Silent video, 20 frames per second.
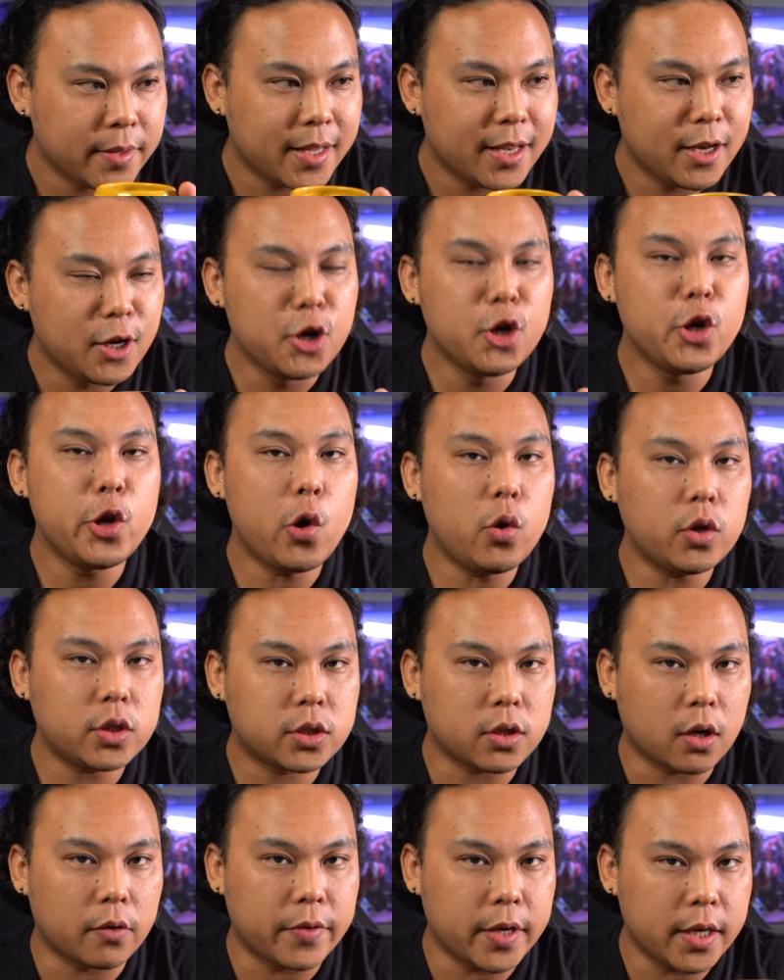
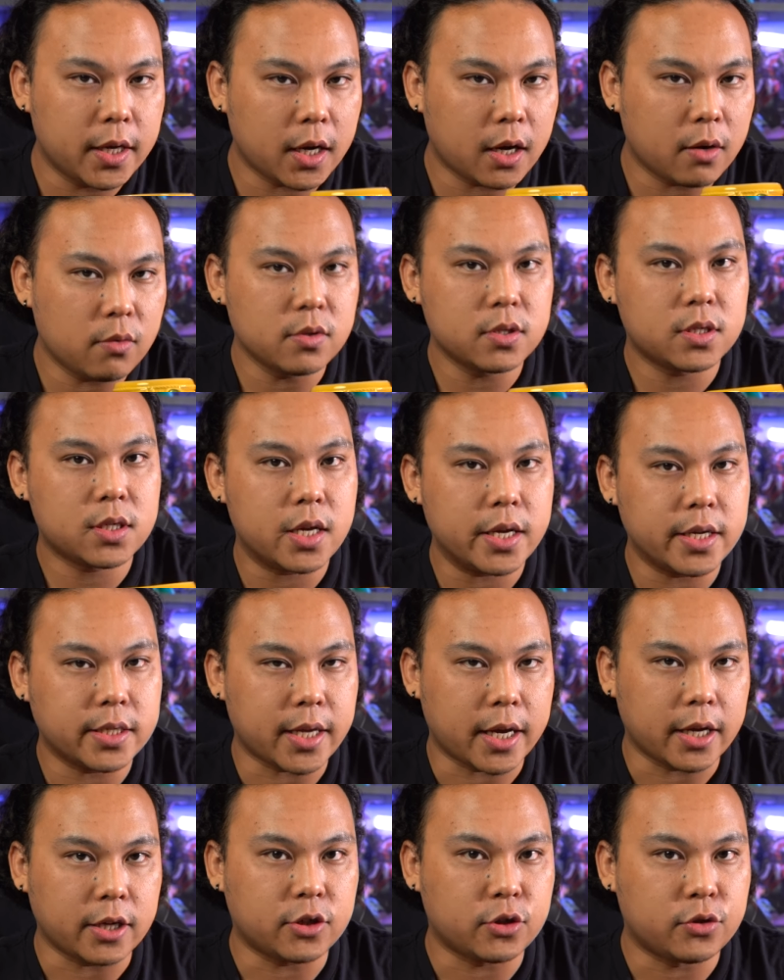notes of it, I wouldn't say it's
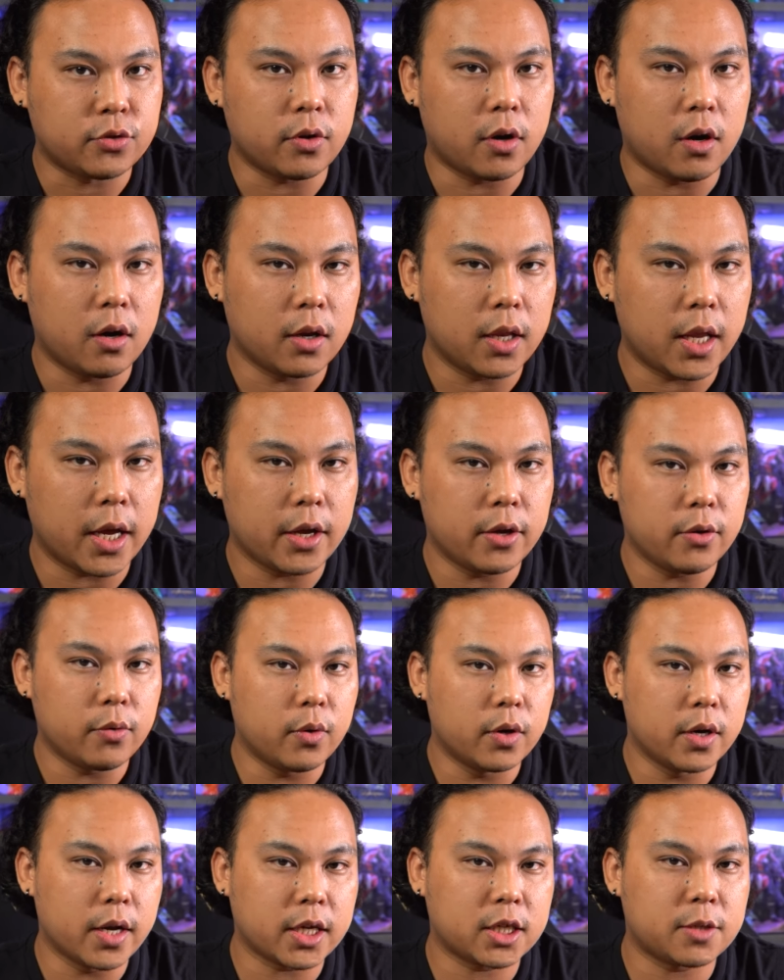like strong, like you
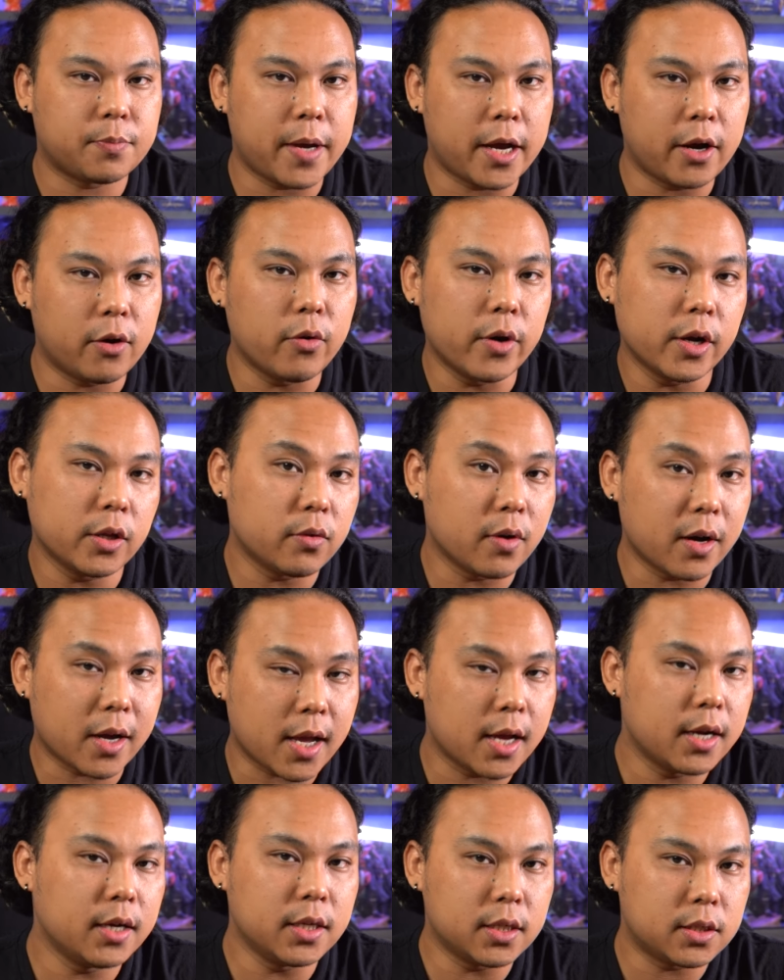won't expect going to a
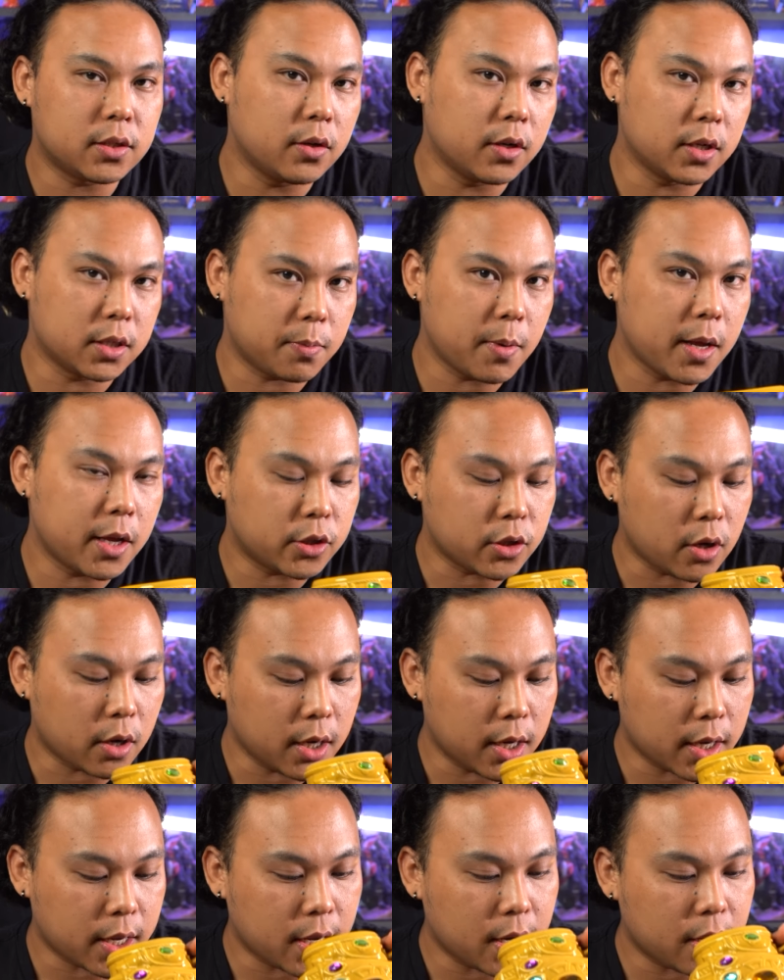candy store and smelling
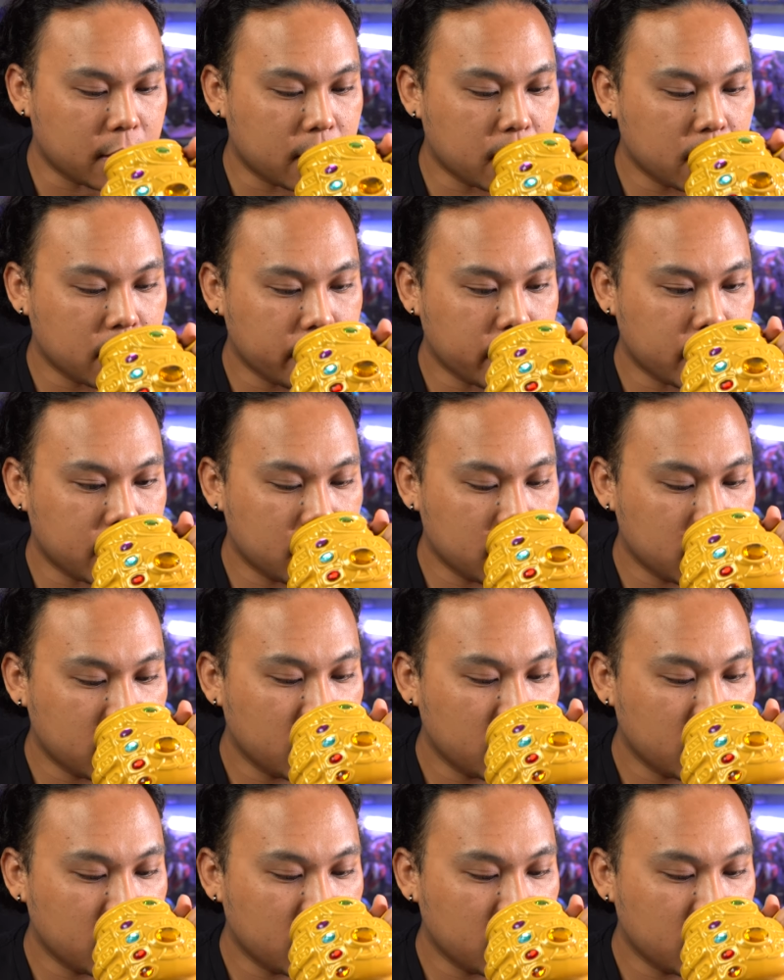chocolate kind of thing, but.